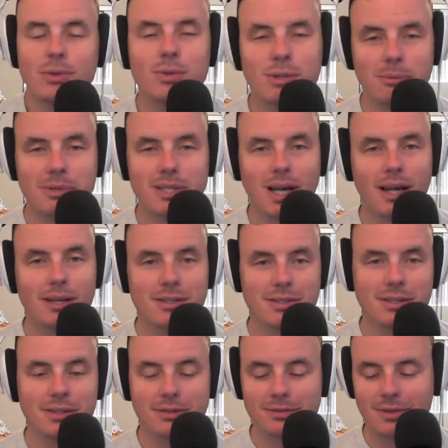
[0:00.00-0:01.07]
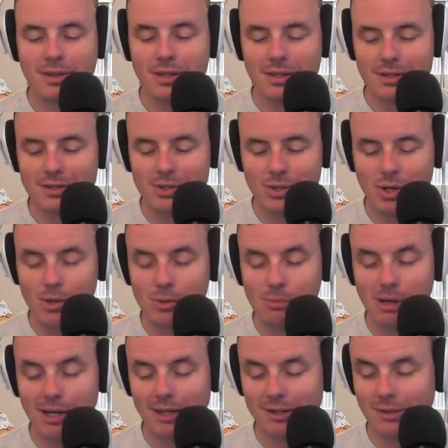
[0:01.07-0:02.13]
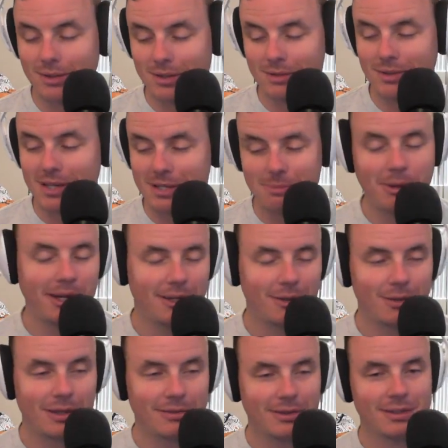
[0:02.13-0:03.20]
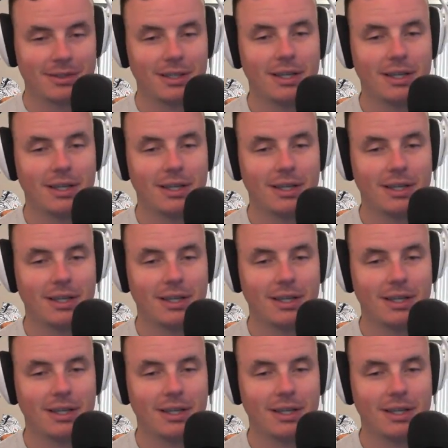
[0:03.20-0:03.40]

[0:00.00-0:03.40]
use up the tires on the show bike or the race bike or whatever.